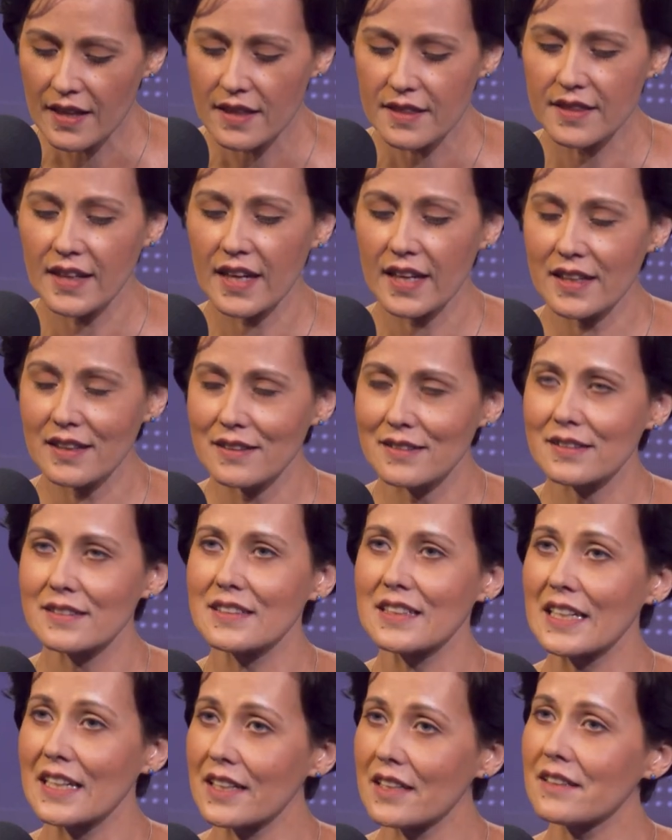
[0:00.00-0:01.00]
they
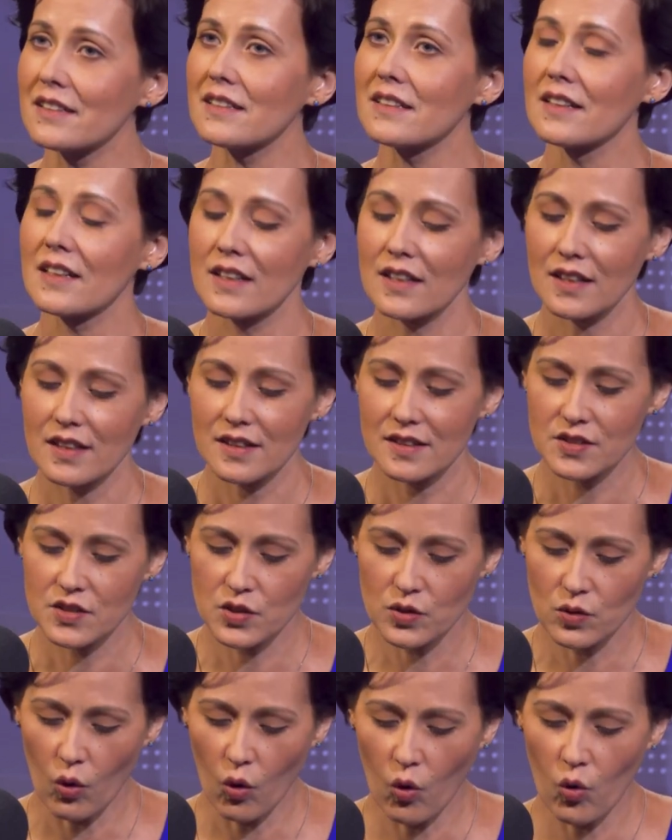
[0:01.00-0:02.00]
need
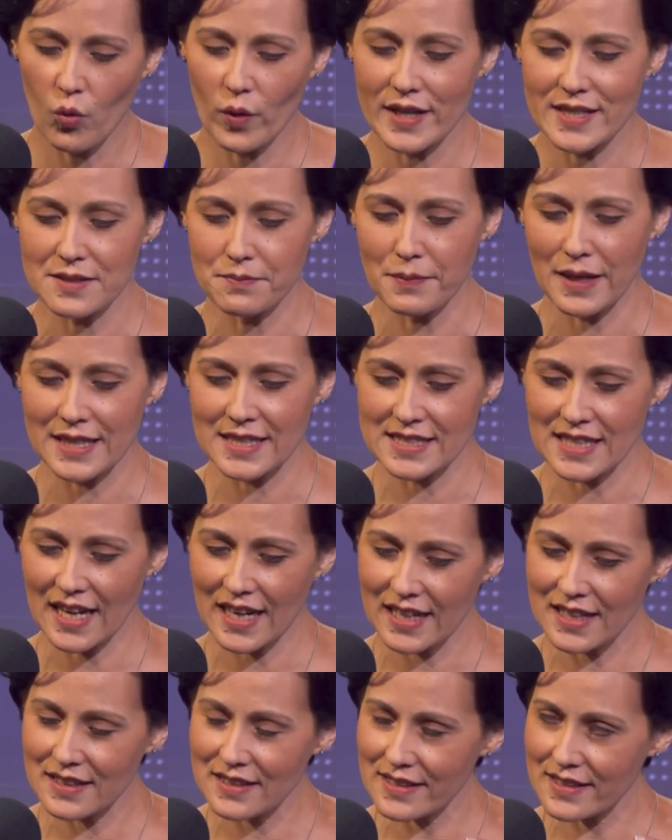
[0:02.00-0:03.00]
to always
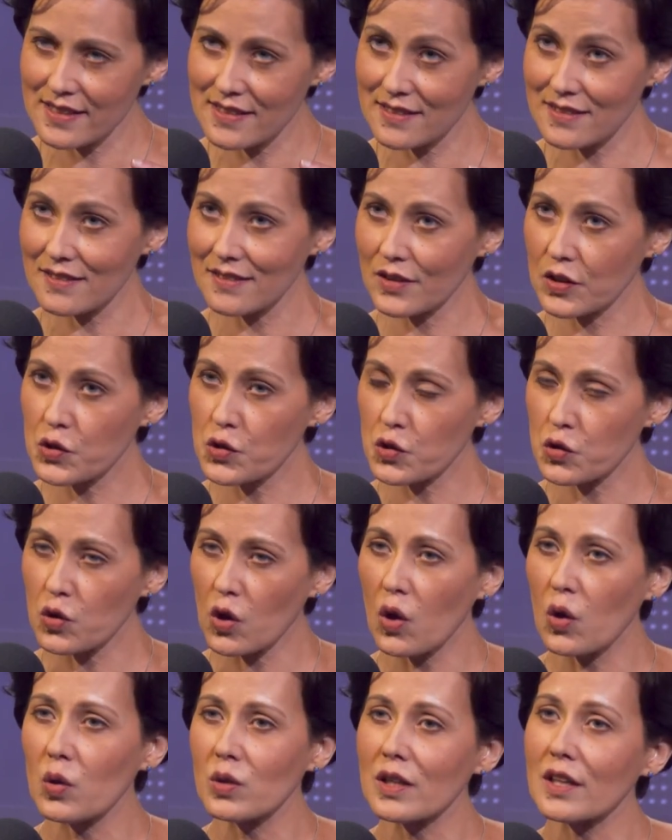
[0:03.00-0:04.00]
maintain this
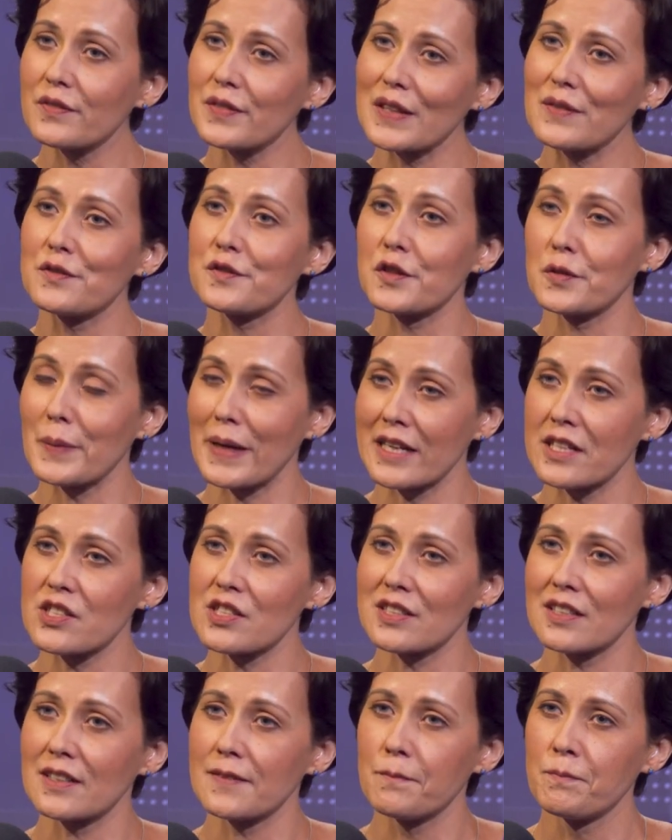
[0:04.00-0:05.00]
control of
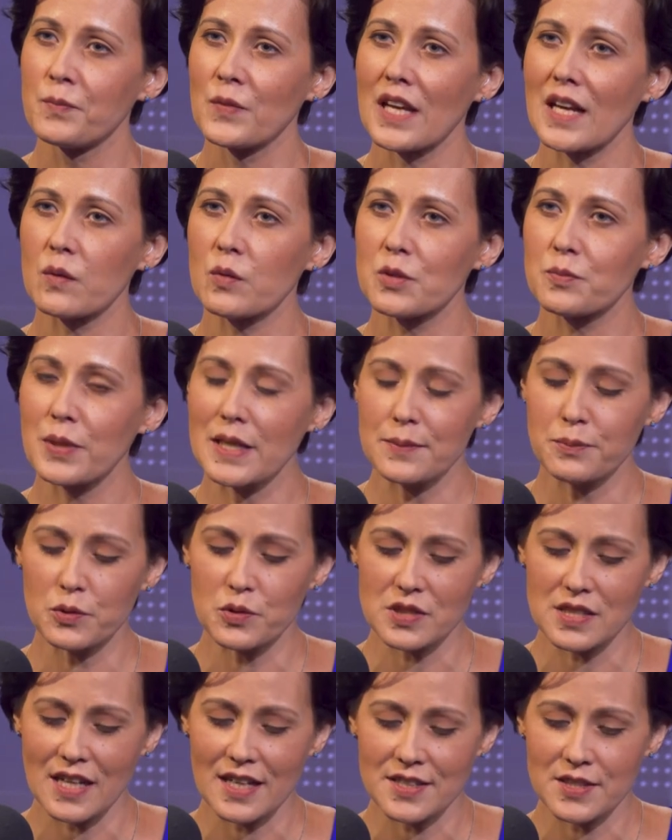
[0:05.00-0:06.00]
information. And when people
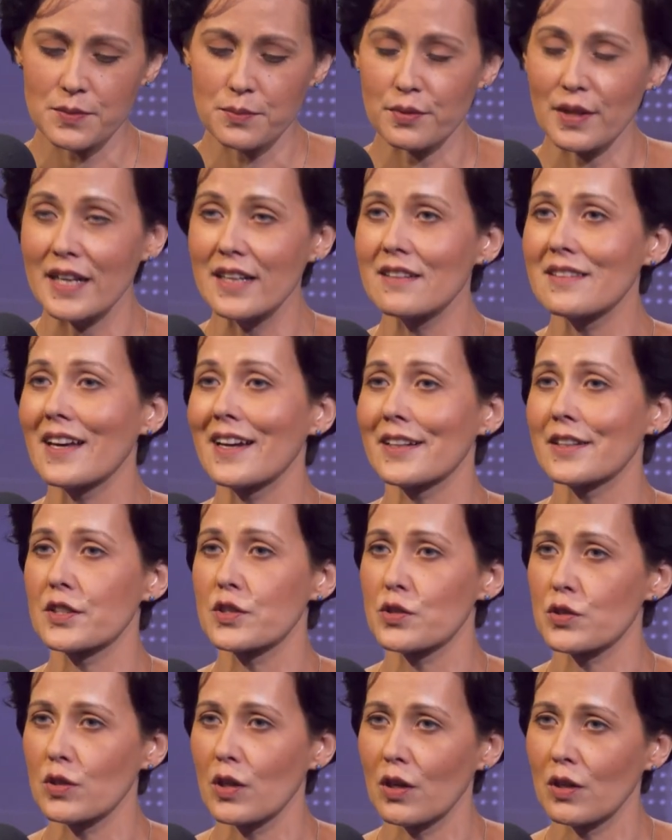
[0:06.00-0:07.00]
start to break that
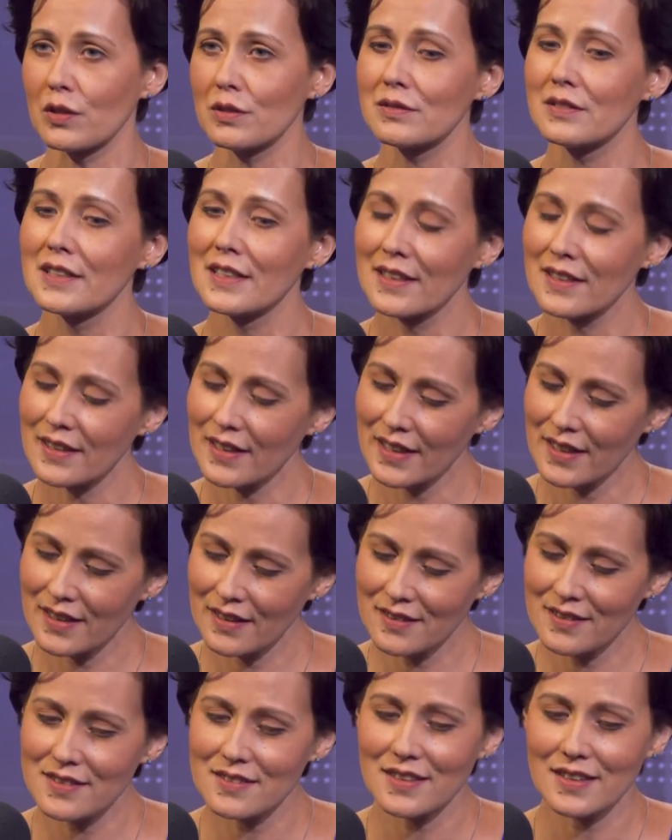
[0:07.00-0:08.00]
control
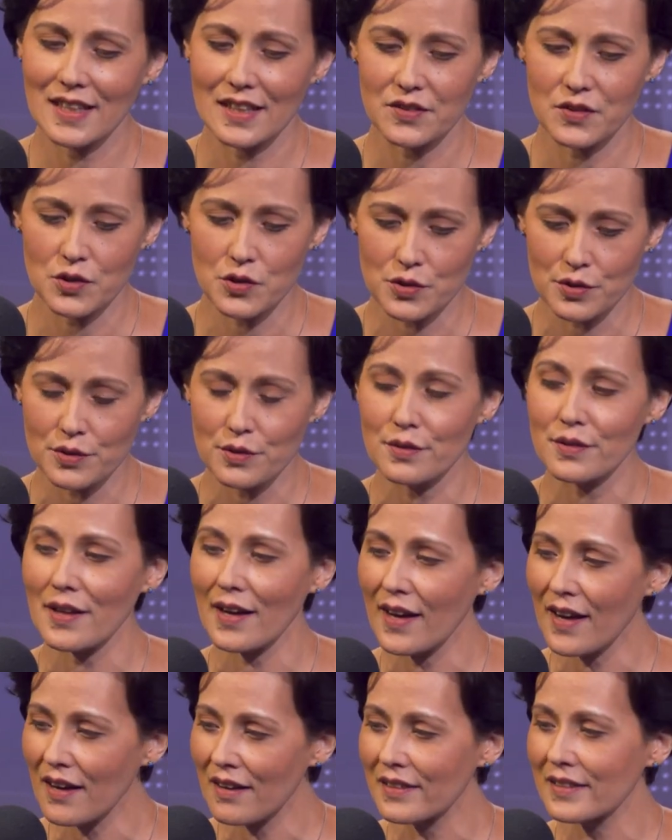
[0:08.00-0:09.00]
and get the truth
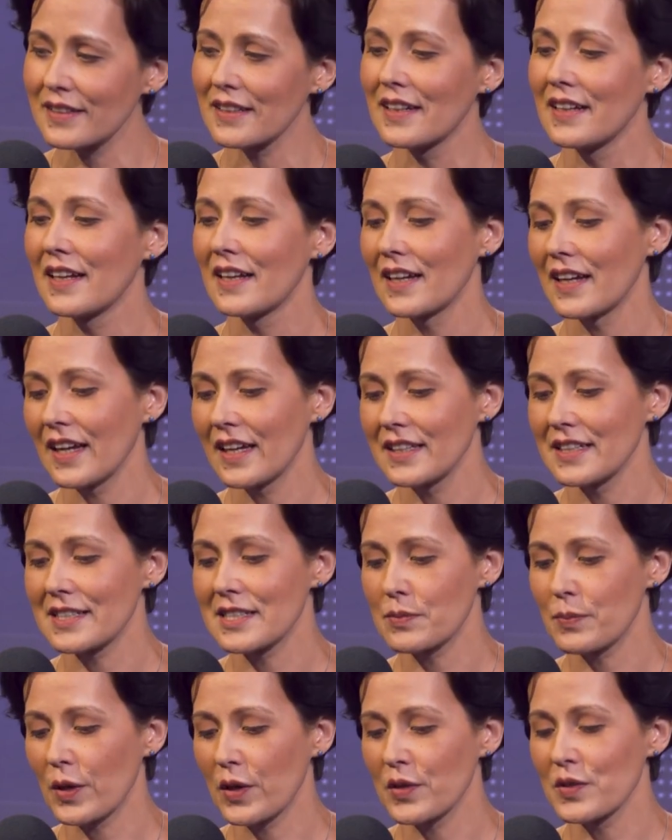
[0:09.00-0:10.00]
out and
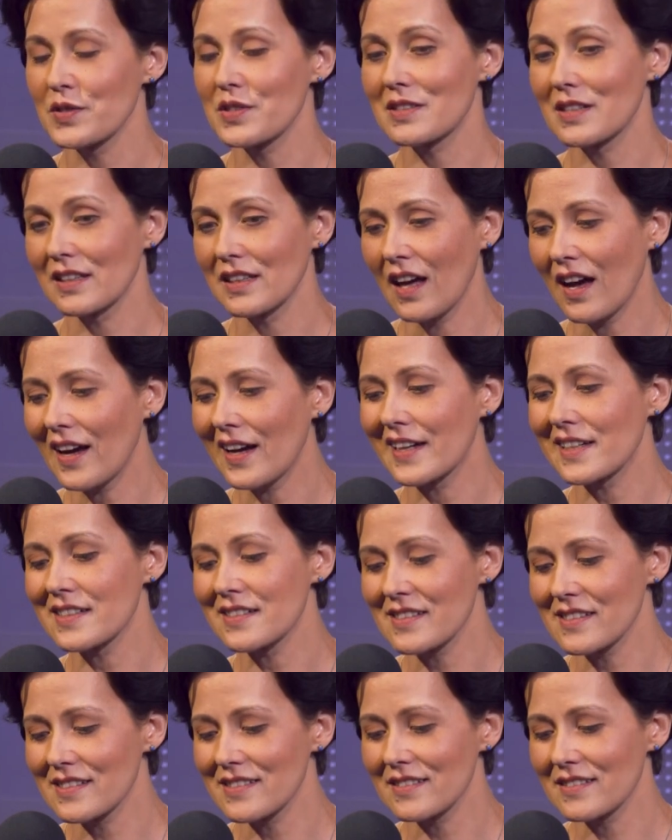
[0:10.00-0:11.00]
expose the
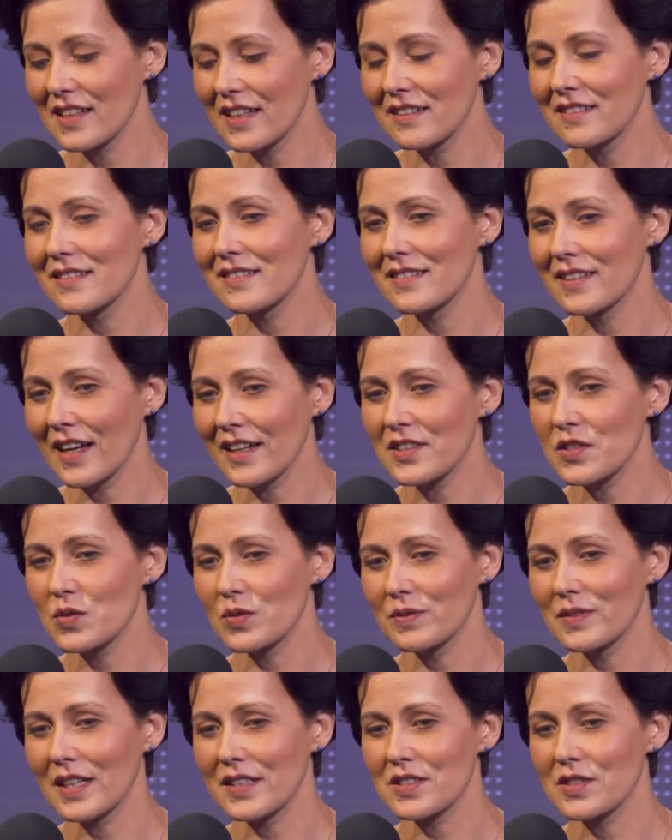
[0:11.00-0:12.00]
lies, then
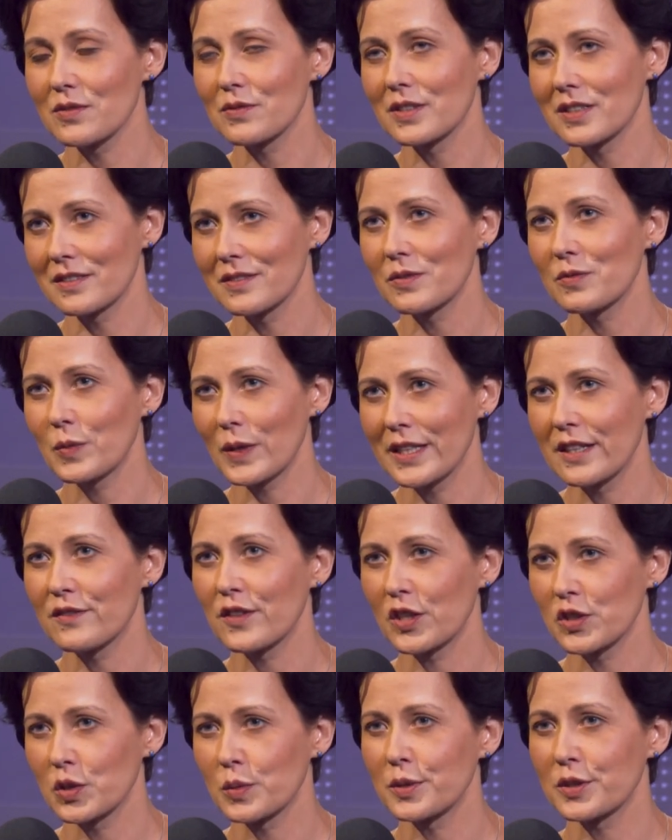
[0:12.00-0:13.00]
that's a real, where they're
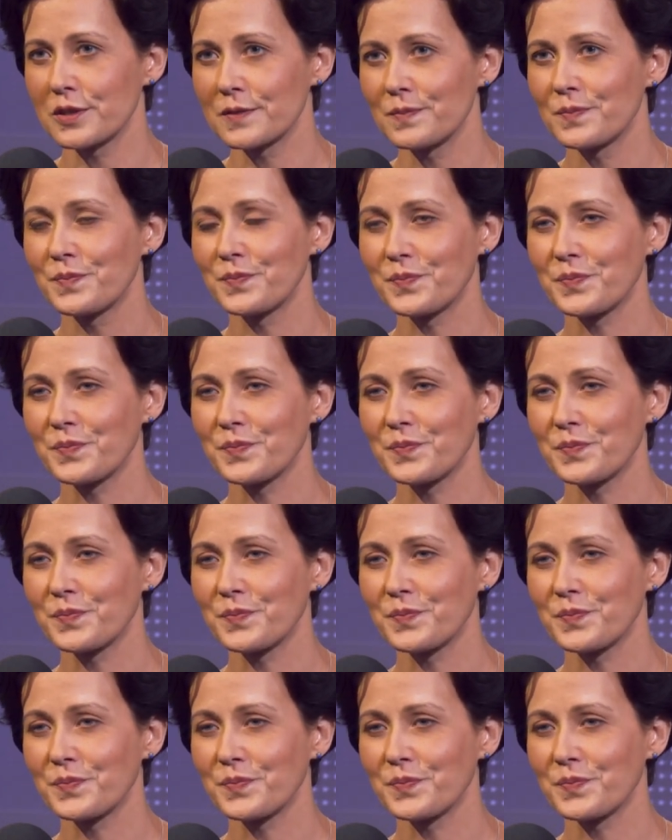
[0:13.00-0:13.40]
vulnerable.